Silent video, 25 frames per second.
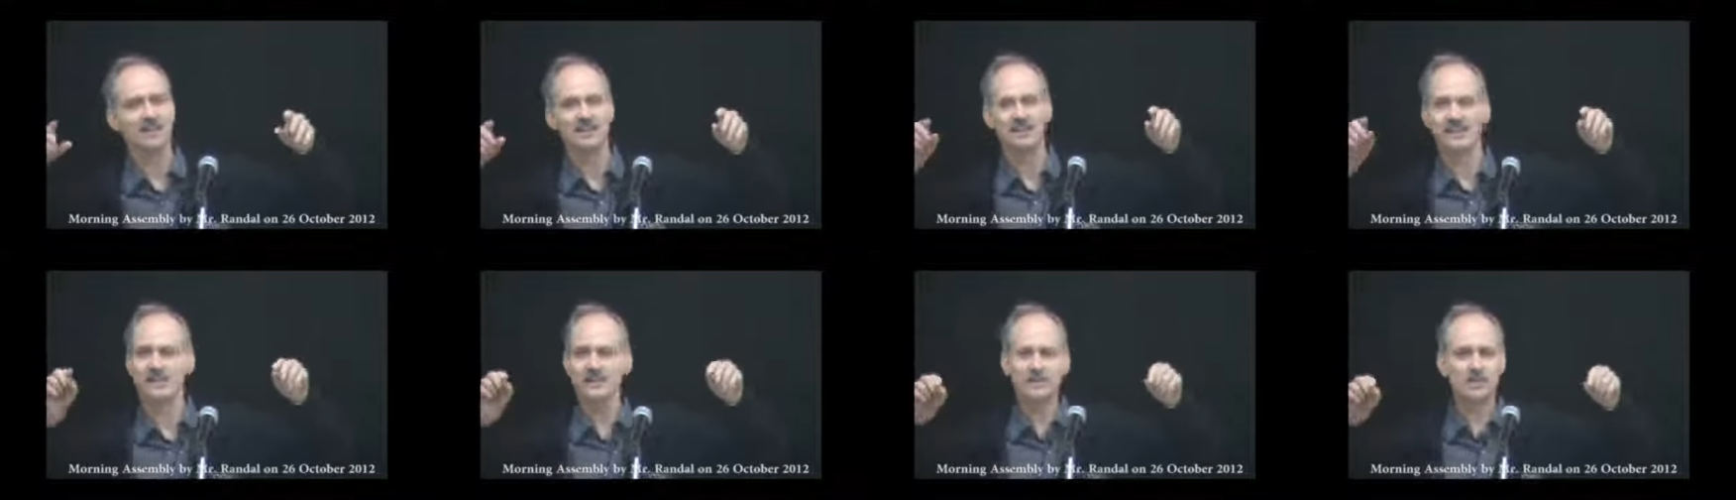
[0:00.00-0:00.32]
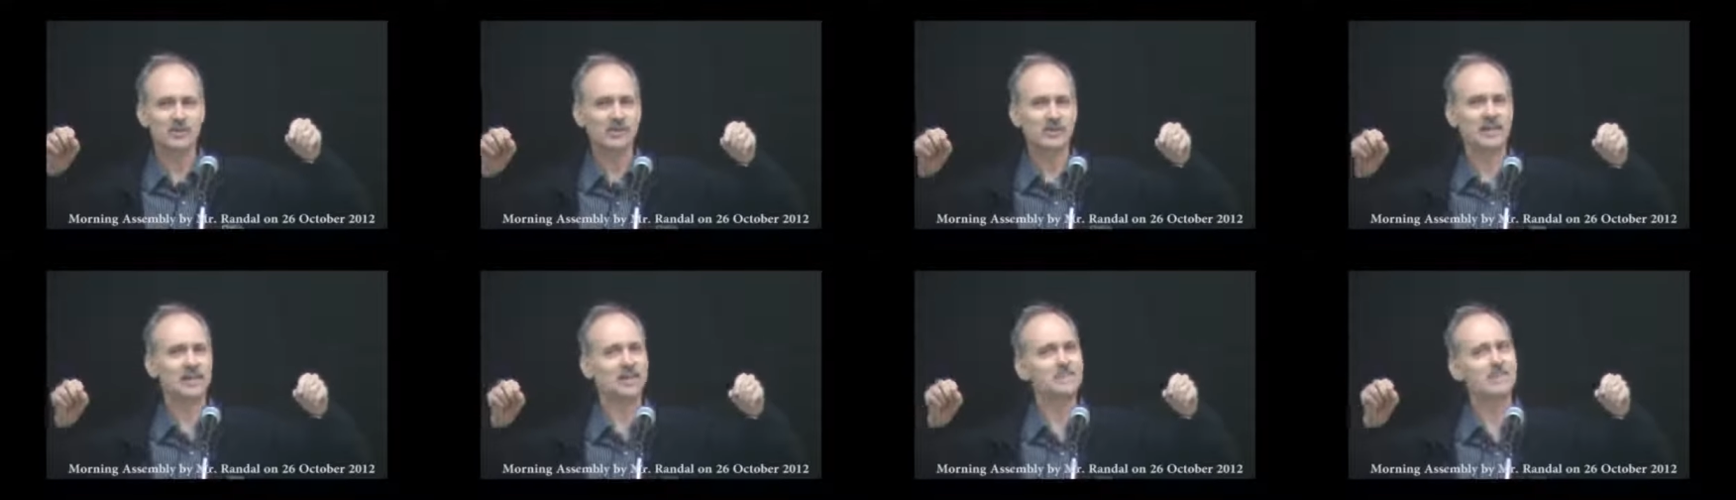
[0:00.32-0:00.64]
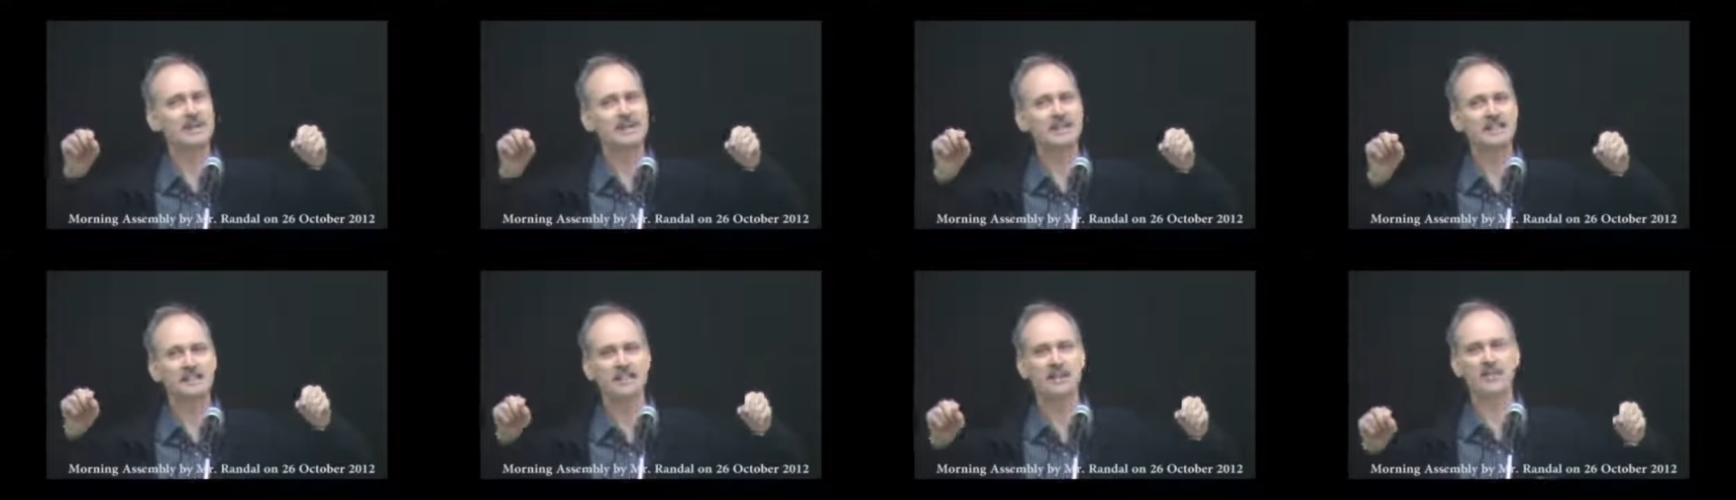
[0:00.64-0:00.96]
this is going
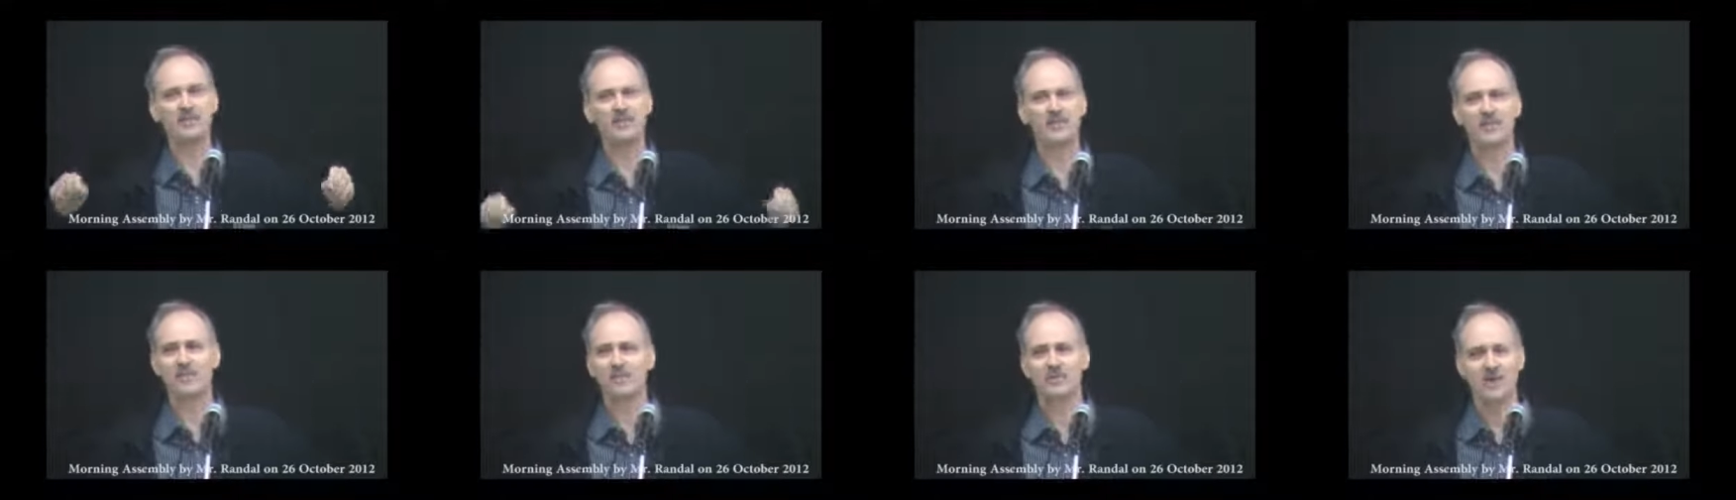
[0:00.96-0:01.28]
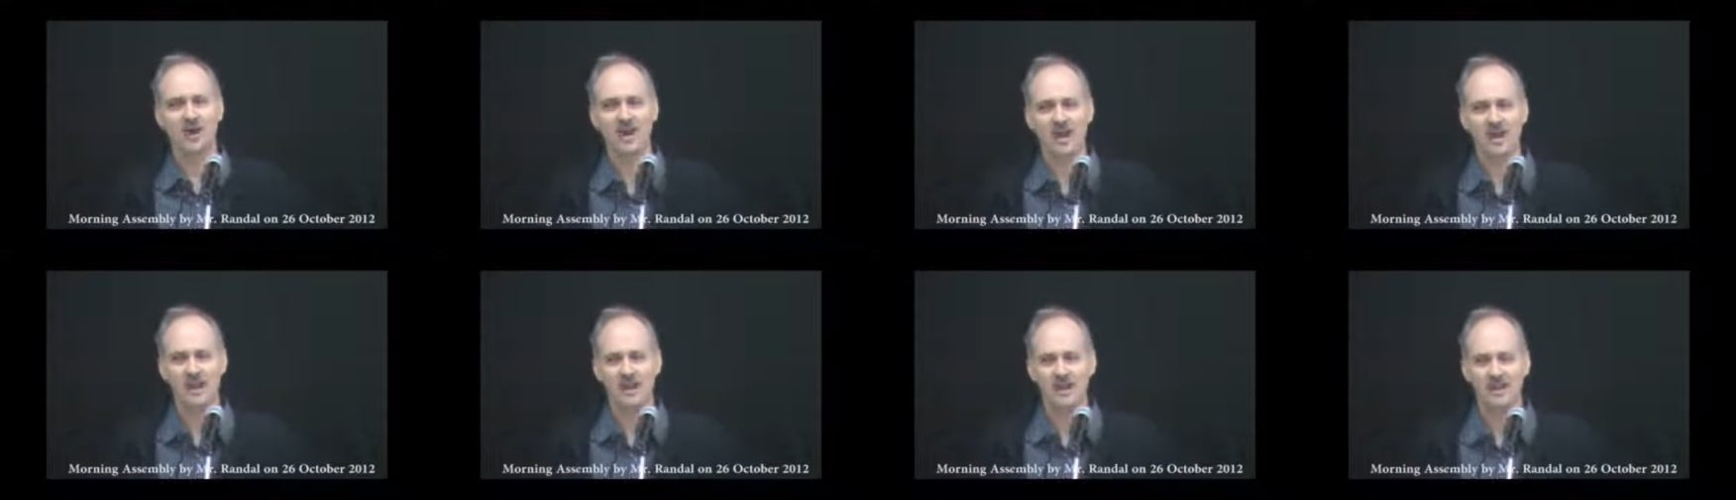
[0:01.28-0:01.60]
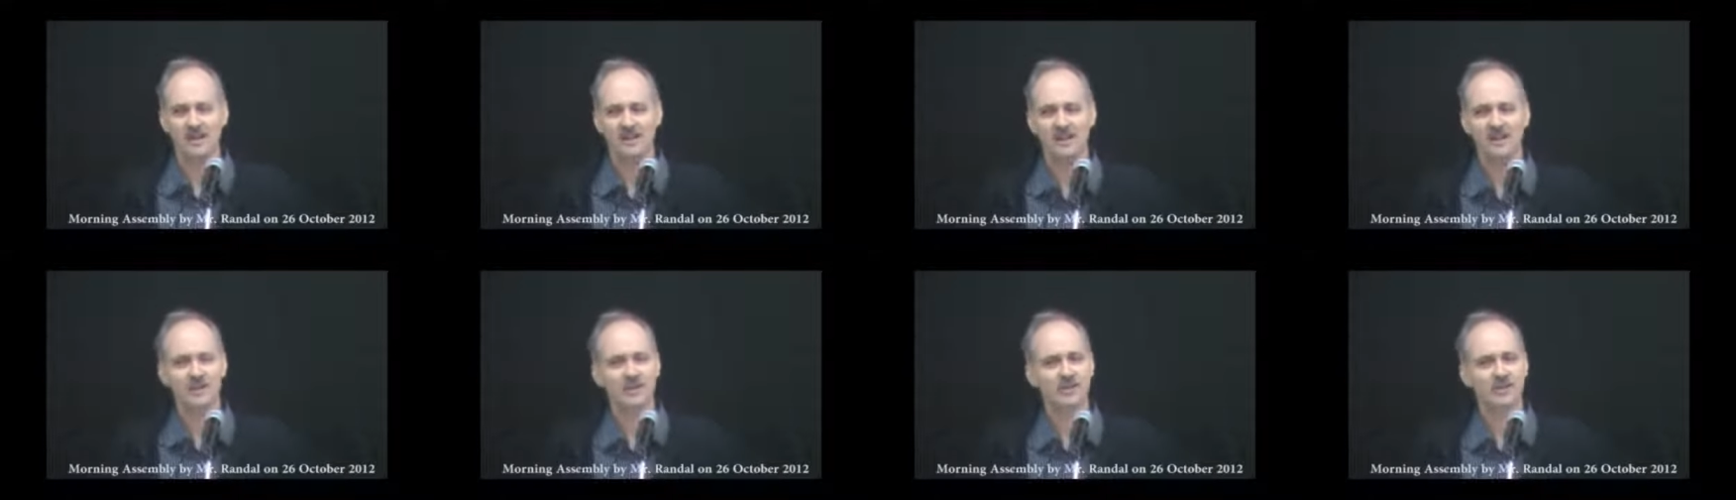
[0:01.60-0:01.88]
to be a different rain.